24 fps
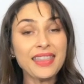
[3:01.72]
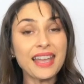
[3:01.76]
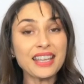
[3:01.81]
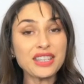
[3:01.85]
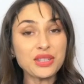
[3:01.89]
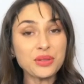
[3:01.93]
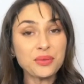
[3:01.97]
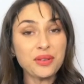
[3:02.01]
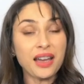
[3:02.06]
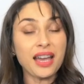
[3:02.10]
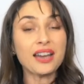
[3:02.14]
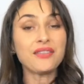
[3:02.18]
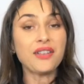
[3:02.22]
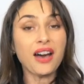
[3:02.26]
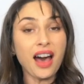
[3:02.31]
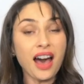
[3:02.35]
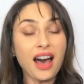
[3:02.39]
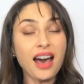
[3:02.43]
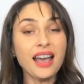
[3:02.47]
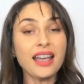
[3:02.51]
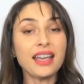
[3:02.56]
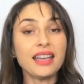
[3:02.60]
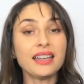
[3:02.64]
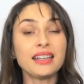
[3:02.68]
that you have
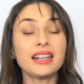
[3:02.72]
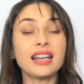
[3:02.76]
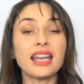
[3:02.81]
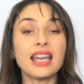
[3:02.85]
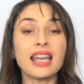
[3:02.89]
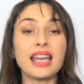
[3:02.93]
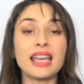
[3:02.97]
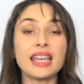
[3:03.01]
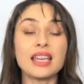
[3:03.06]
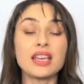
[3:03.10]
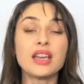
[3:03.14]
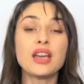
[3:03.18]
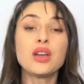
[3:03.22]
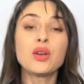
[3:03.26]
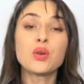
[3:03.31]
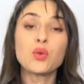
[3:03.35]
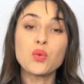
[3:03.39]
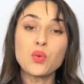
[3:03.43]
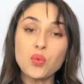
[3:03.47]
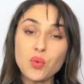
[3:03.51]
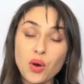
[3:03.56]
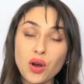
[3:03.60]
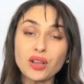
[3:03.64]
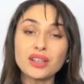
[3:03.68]
hired a
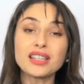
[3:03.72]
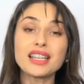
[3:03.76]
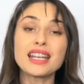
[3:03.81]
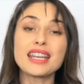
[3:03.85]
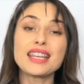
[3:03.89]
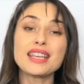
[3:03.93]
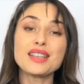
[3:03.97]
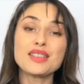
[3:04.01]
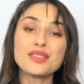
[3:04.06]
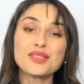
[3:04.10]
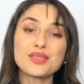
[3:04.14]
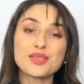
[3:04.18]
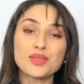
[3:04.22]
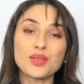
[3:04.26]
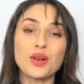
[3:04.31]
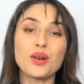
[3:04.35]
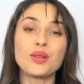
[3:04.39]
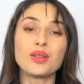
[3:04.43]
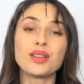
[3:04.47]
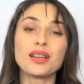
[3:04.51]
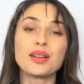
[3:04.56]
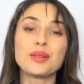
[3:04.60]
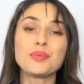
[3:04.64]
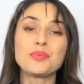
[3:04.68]
quality
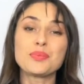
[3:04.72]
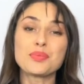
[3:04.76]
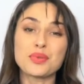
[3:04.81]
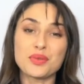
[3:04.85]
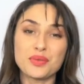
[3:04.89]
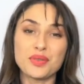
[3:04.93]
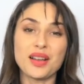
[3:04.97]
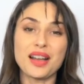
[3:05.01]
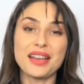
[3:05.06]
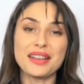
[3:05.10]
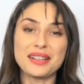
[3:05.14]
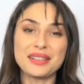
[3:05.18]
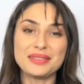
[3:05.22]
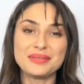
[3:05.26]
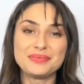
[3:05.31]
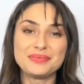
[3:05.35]
solar provider.